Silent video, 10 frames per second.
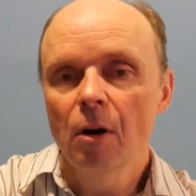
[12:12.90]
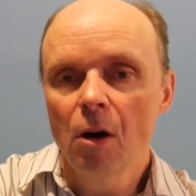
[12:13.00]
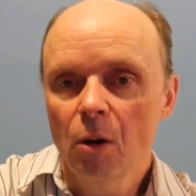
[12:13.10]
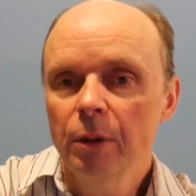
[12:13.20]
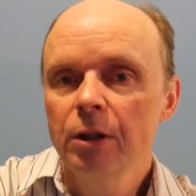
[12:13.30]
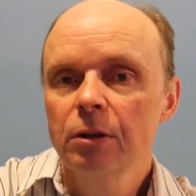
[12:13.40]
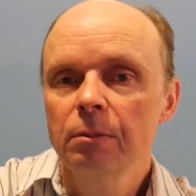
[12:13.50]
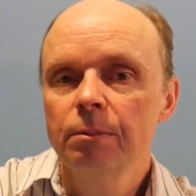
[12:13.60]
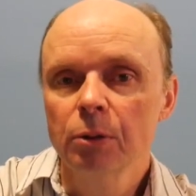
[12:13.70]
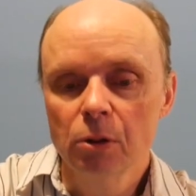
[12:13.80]
Always
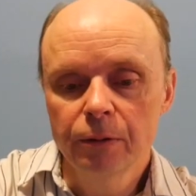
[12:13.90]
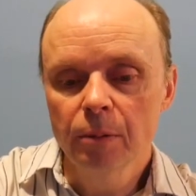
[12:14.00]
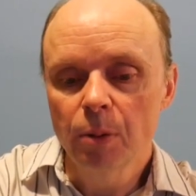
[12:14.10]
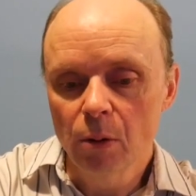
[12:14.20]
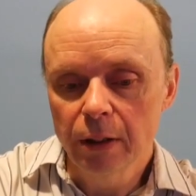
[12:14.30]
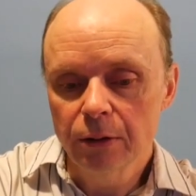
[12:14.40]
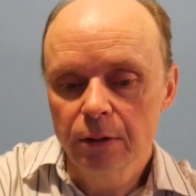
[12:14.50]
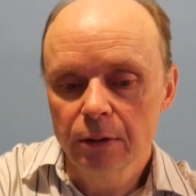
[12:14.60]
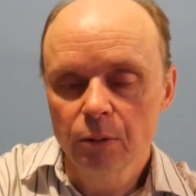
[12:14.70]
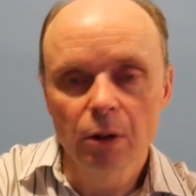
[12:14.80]
prove your
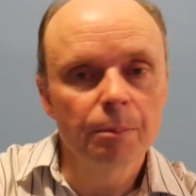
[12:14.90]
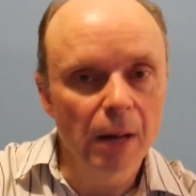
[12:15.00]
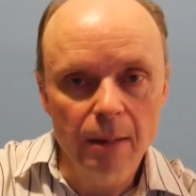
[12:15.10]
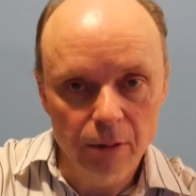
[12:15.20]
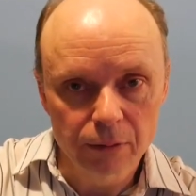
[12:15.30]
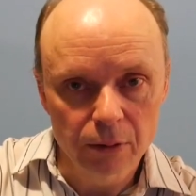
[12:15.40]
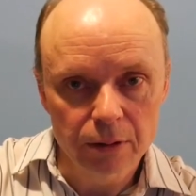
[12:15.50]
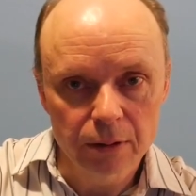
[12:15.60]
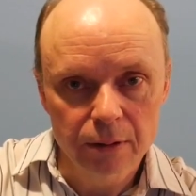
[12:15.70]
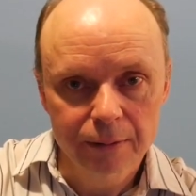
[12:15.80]
points with Bible
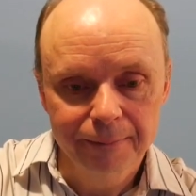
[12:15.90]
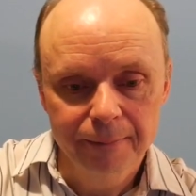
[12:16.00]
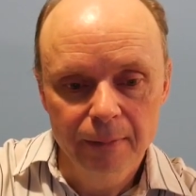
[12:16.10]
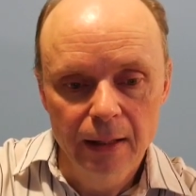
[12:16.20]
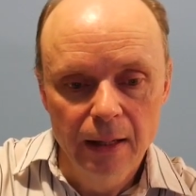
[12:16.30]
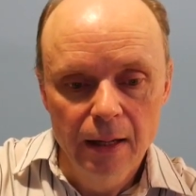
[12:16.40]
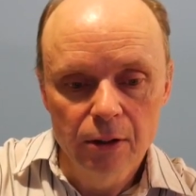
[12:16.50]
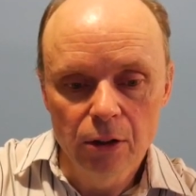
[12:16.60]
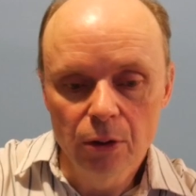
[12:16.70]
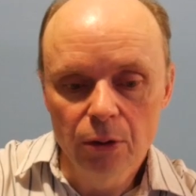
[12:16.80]
verses.
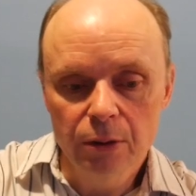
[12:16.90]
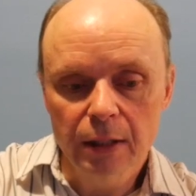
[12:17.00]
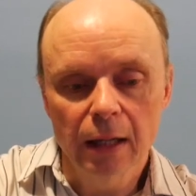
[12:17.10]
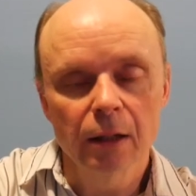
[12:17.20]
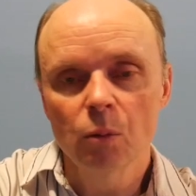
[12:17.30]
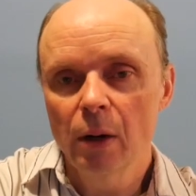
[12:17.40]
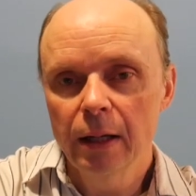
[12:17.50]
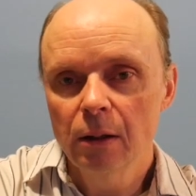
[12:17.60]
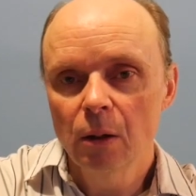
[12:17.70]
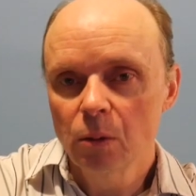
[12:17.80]
Use Ellen
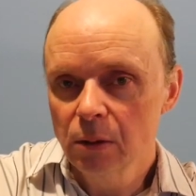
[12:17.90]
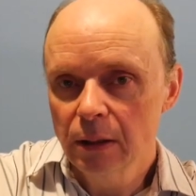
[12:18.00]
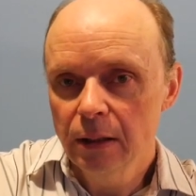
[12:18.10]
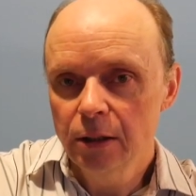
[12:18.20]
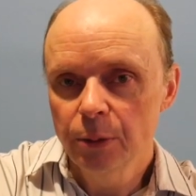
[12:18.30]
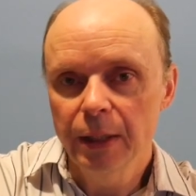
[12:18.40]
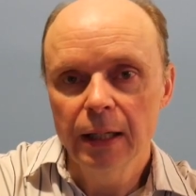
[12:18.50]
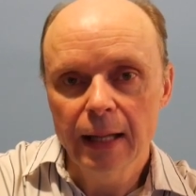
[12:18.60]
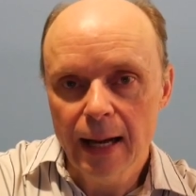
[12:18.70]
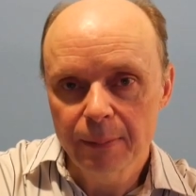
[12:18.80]
White only to
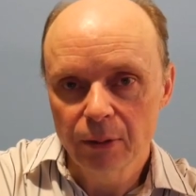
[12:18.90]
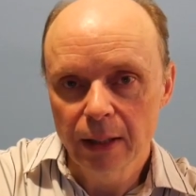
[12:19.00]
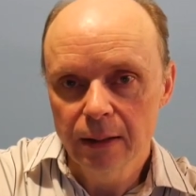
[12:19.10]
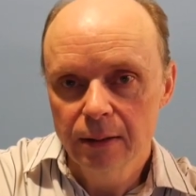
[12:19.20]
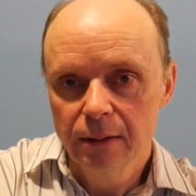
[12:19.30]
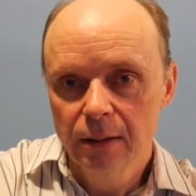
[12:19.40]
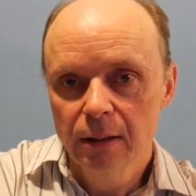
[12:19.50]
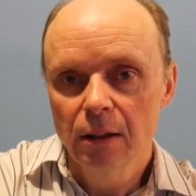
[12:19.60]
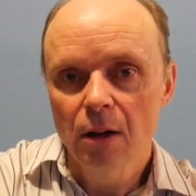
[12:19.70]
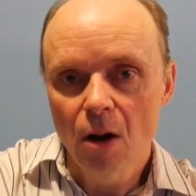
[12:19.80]
elaborate
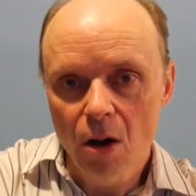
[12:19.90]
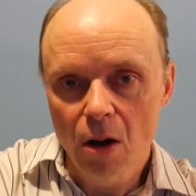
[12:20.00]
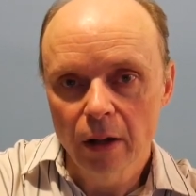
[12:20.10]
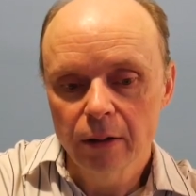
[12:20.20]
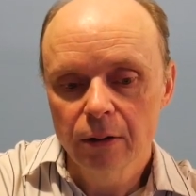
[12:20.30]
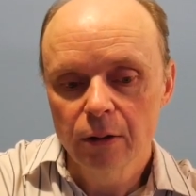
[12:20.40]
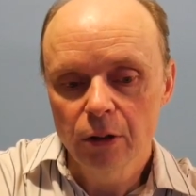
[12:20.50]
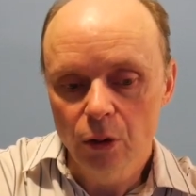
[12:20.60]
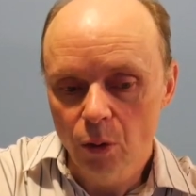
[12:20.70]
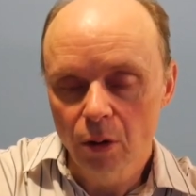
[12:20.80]
on
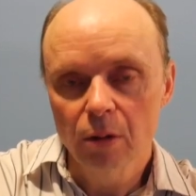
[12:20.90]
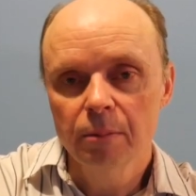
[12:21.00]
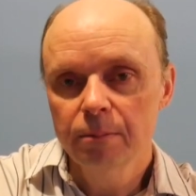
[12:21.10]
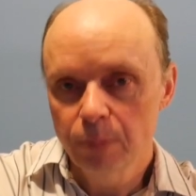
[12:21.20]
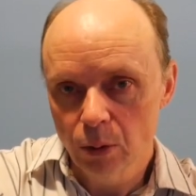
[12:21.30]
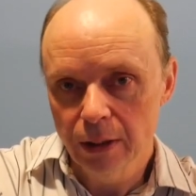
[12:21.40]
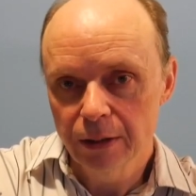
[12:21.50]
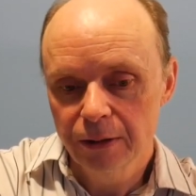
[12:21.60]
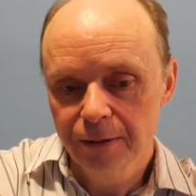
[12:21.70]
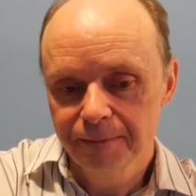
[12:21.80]
your
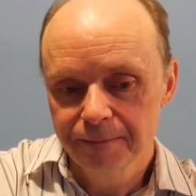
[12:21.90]
points.